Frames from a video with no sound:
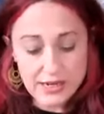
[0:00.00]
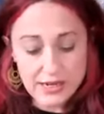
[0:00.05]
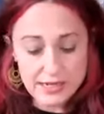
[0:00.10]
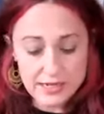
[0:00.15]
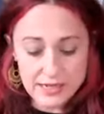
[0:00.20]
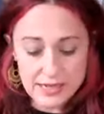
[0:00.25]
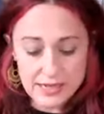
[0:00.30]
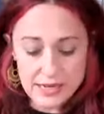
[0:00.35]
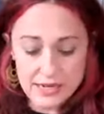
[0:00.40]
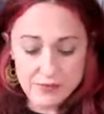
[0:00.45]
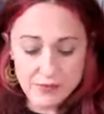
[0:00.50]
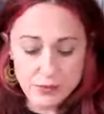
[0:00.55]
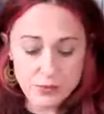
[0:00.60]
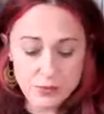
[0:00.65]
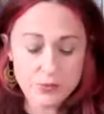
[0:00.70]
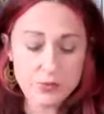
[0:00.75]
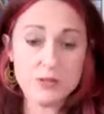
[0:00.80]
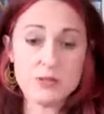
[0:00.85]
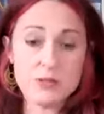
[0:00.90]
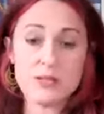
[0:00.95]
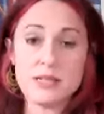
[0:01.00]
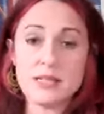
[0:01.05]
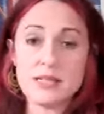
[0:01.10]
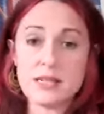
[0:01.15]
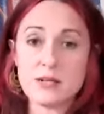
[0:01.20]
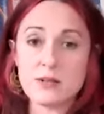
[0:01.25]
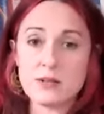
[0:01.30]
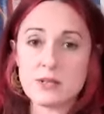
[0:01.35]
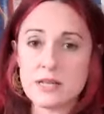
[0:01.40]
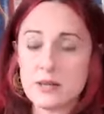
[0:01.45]
And again, if you want those
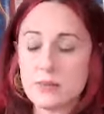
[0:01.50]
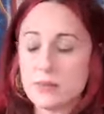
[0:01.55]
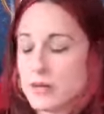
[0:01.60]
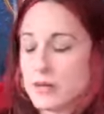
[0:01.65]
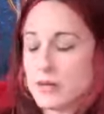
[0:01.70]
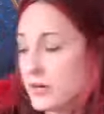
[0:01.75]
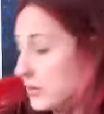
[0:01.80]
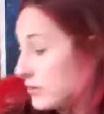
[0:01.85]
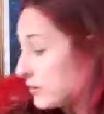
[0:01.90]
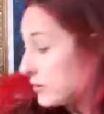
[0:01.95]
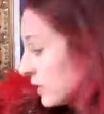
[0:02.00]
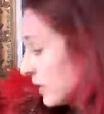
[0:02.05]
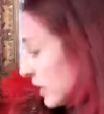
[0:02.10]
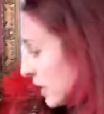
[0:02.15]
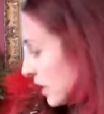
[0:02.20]
details, let me know.